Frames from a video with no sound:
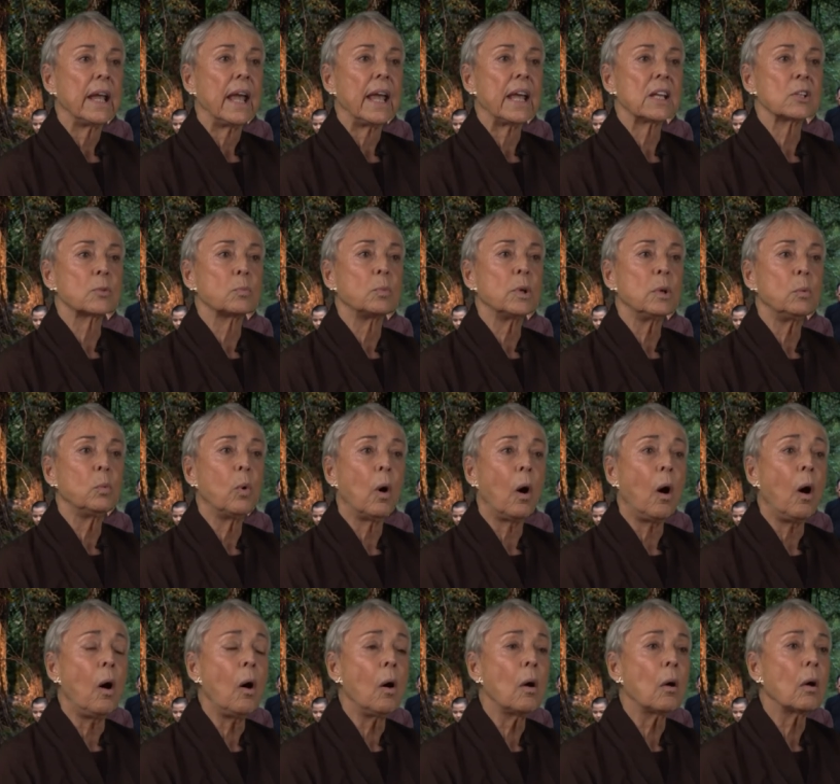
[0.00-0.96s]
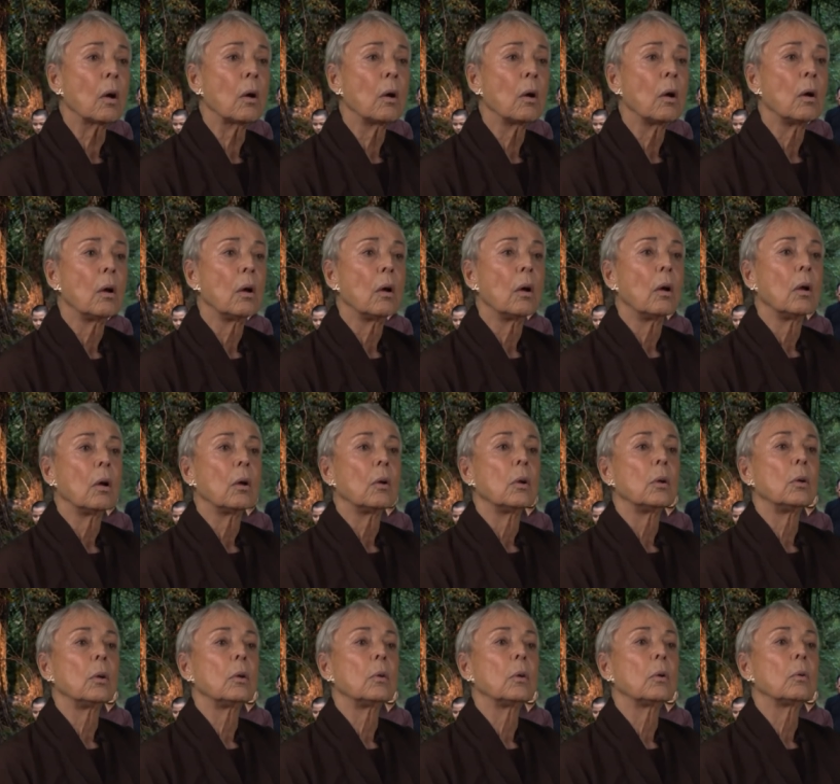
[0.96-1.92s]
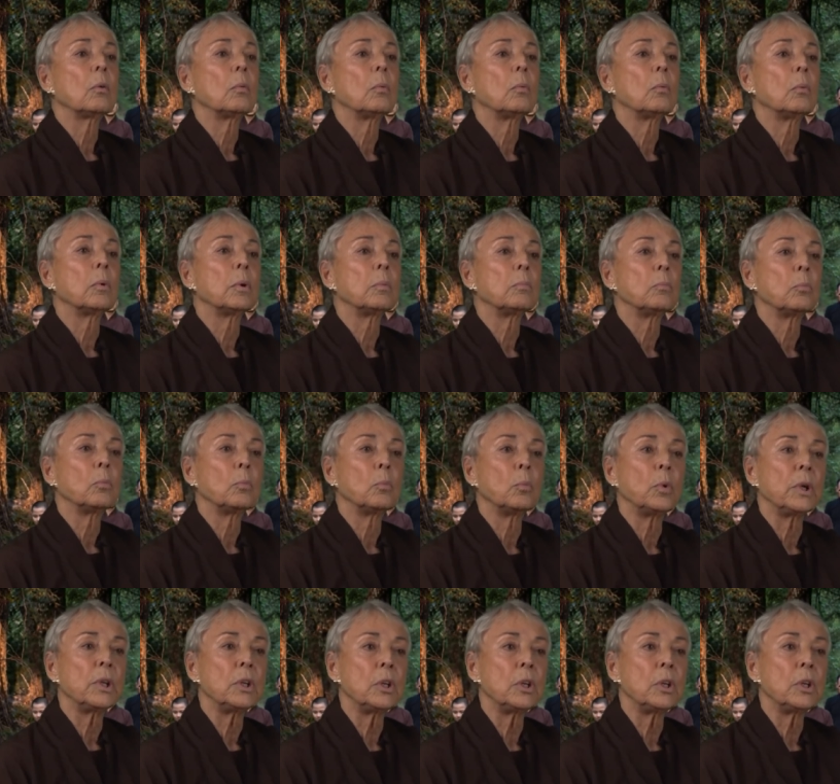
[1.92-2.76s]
as we walk. We